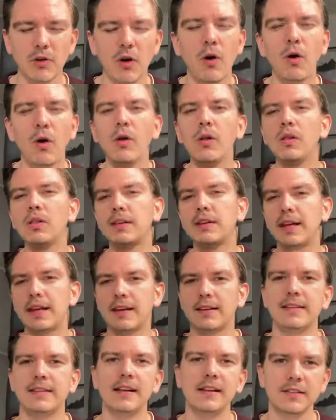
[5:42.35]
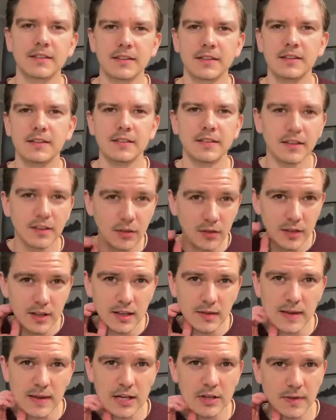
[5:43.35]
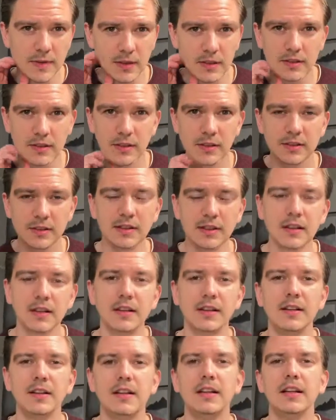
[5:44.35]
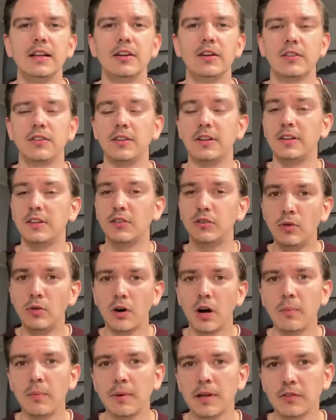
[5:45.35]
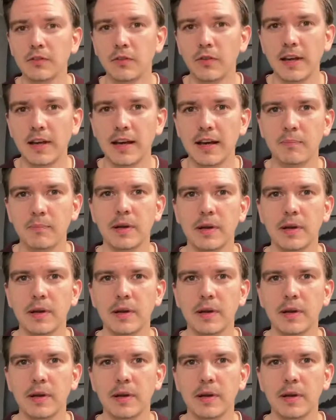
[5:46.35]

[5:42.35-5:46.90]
all the Excel skills that you need in management consulting, because it's too complex for that.